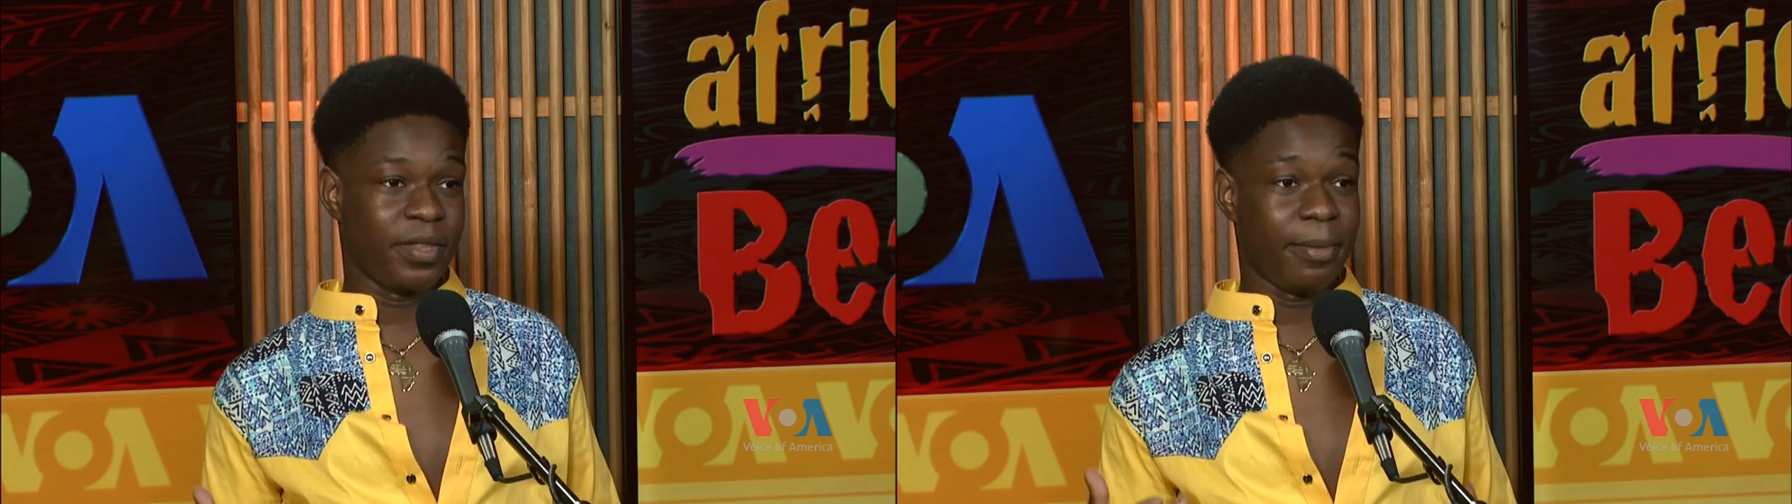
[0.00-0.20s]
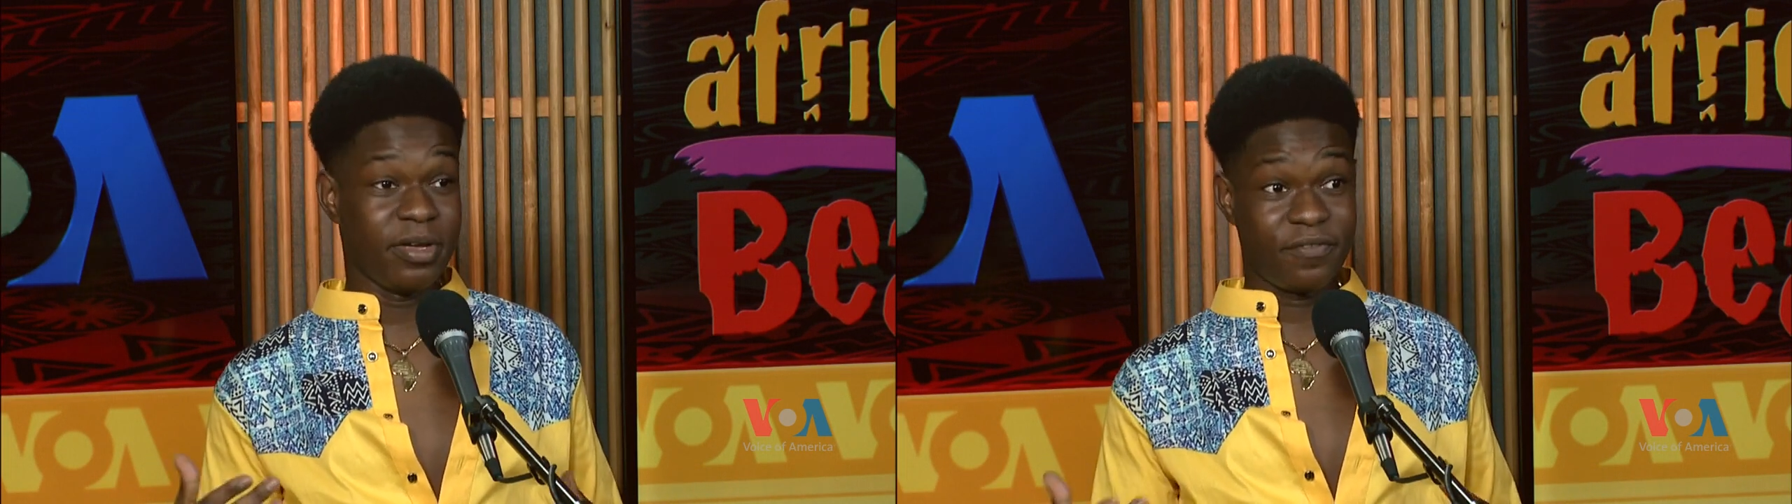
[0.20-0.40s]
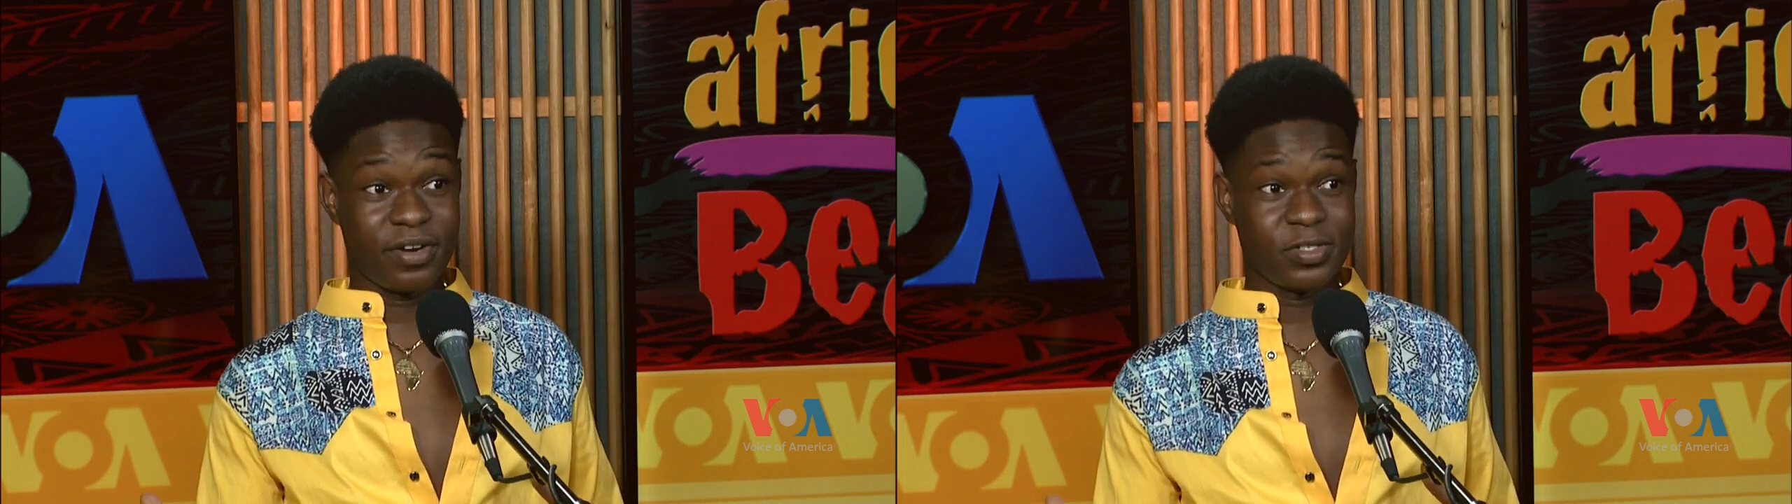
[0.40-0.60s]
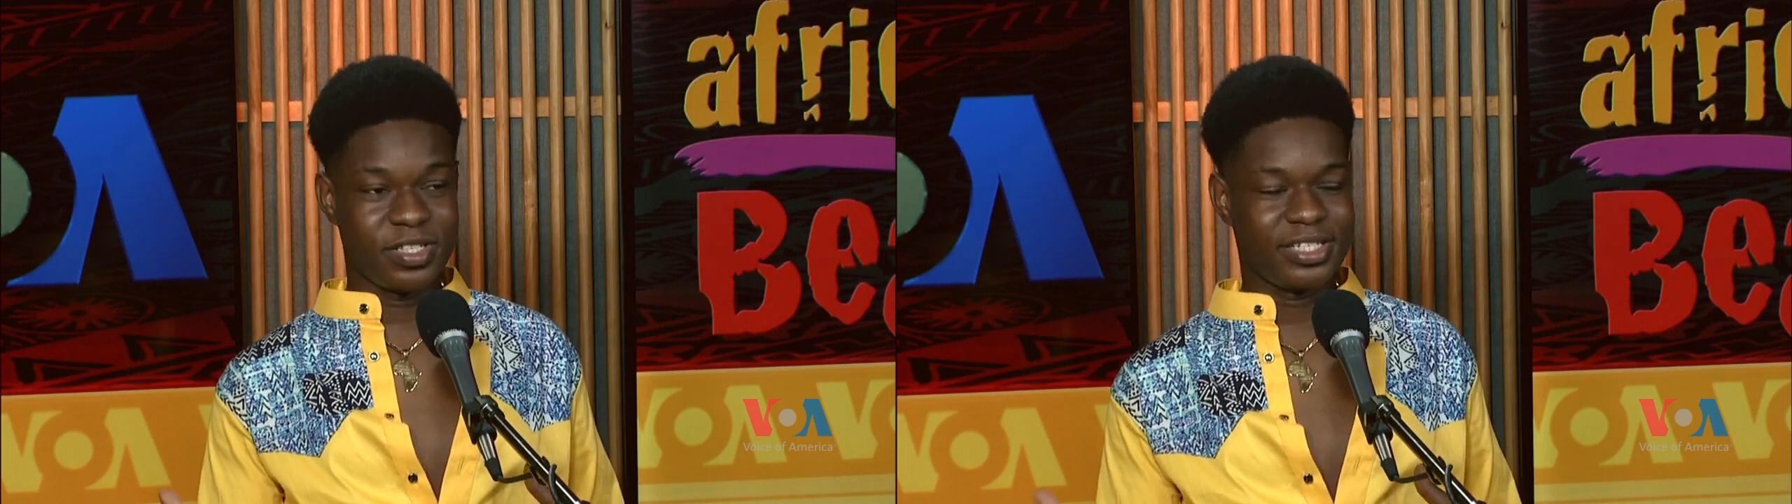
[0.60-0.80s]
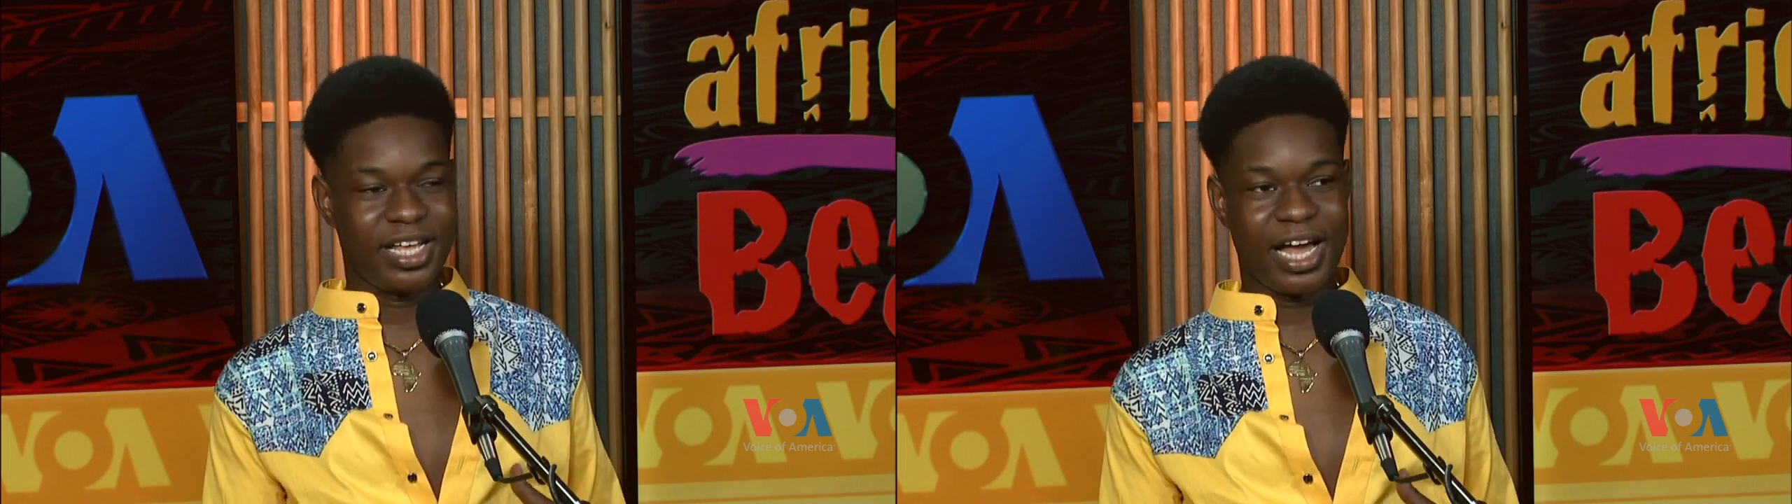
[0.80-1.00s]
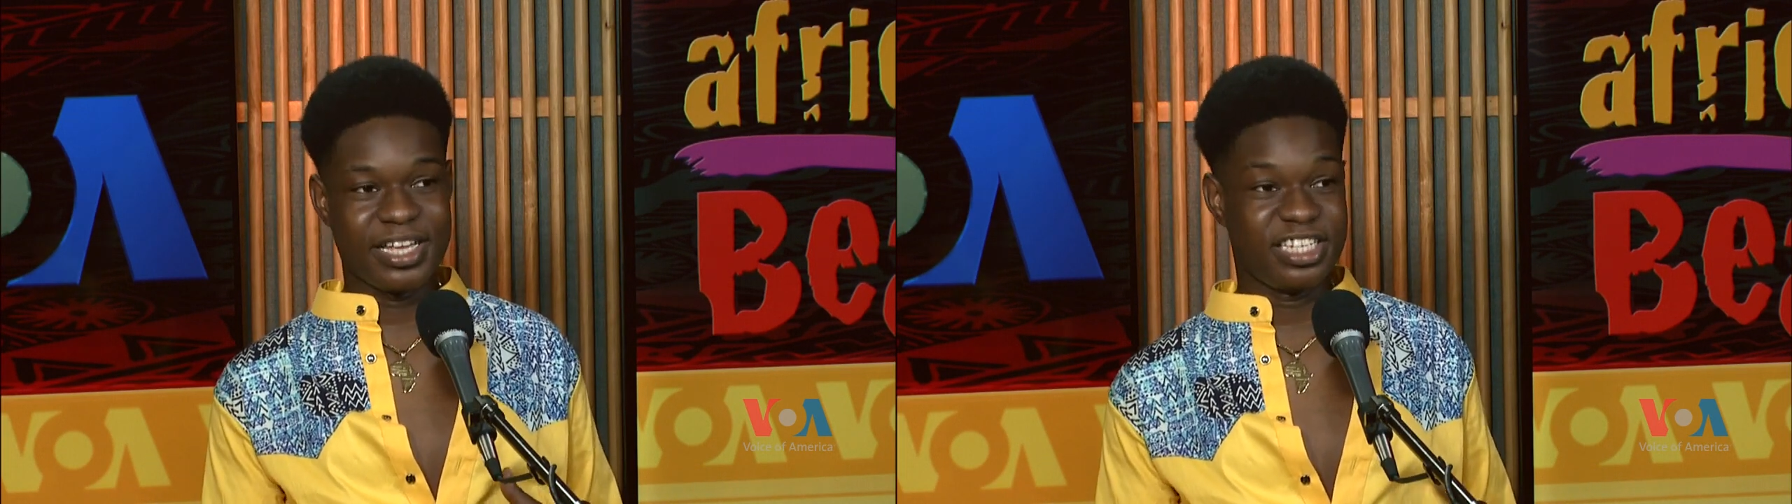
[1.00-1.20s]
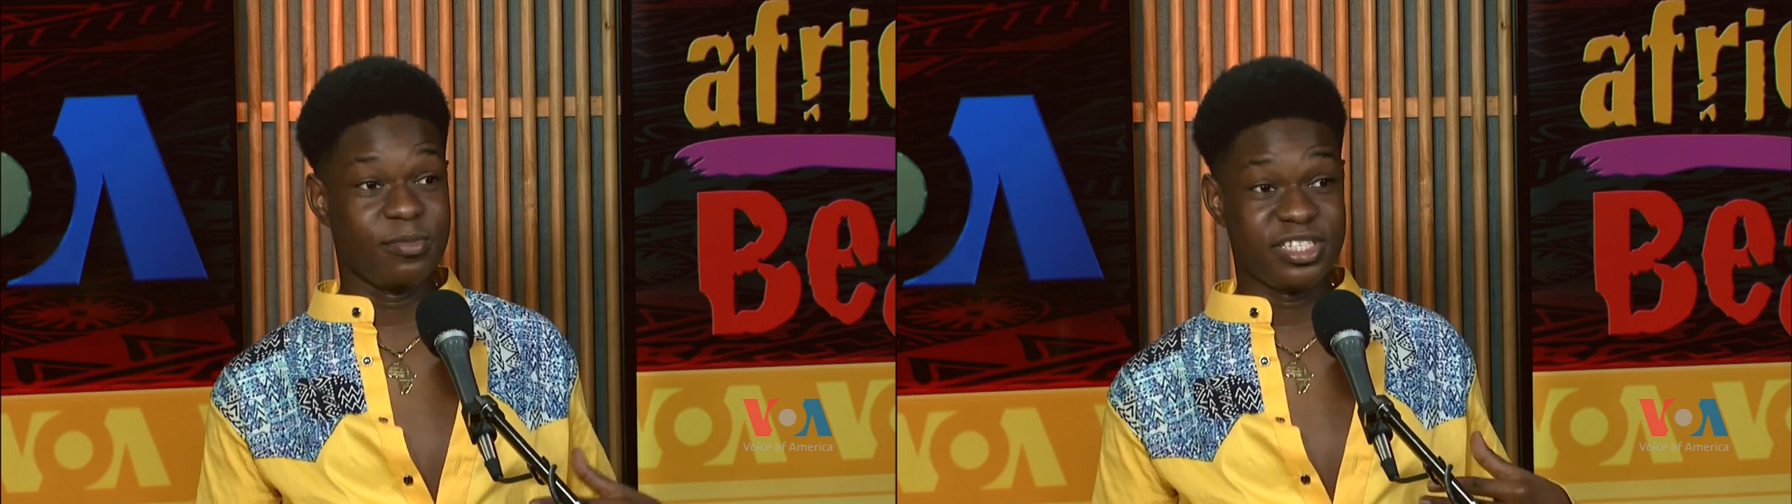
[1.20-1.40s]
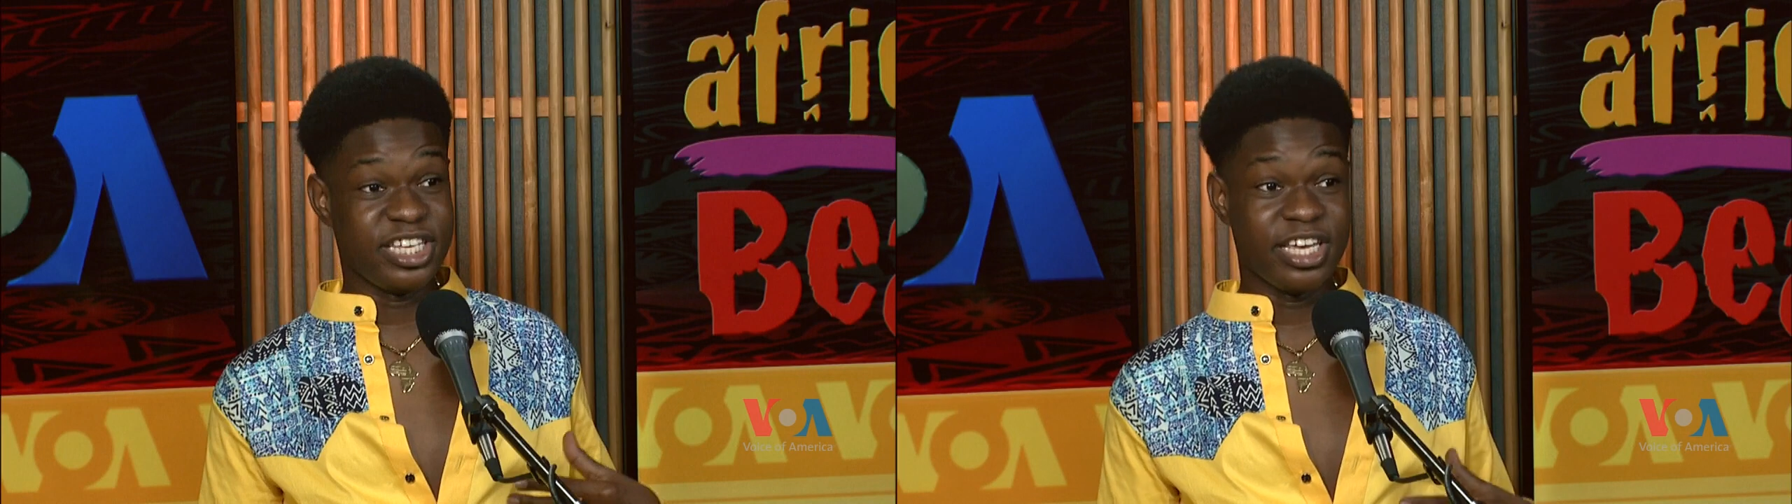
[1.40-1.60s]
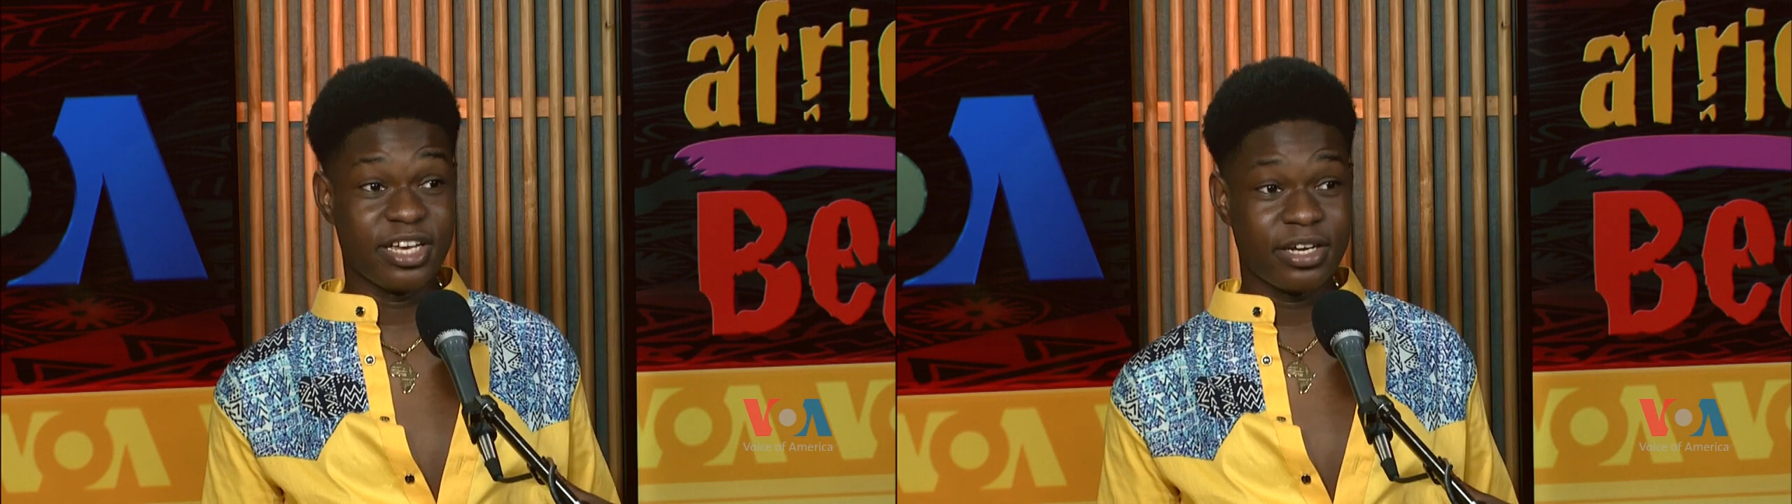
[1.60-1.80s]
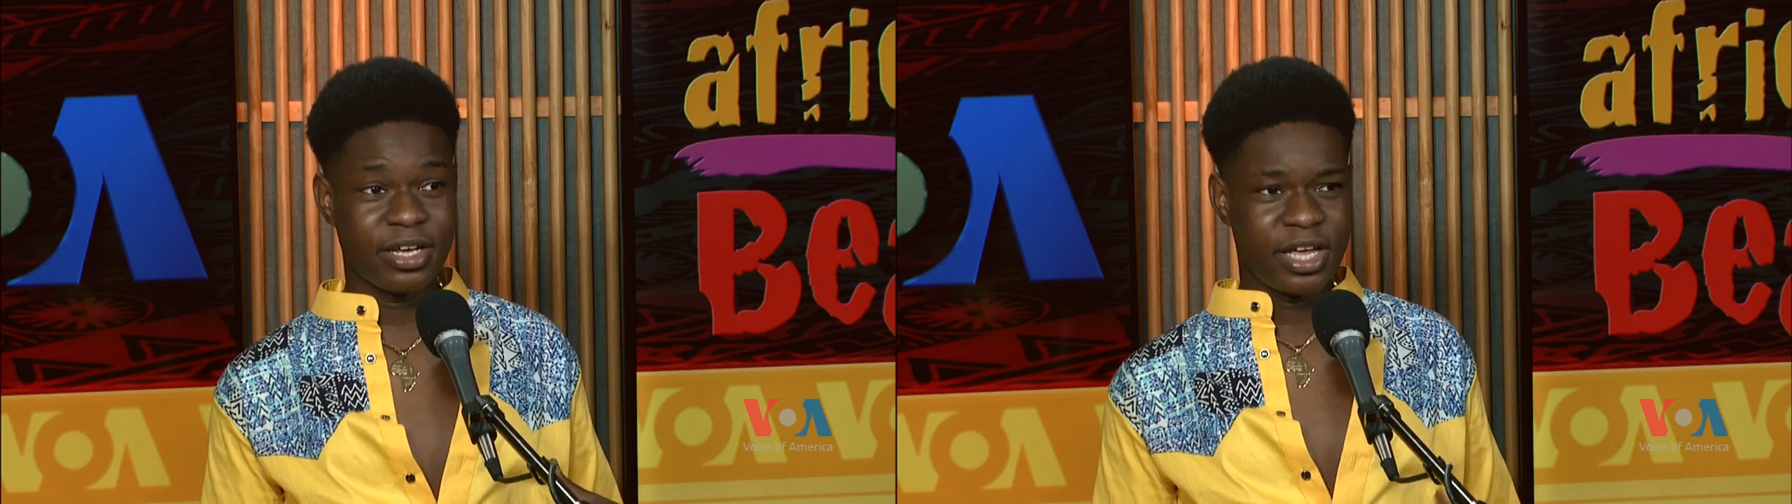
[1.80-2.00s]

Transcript: made friends with this guy. His name was Ian.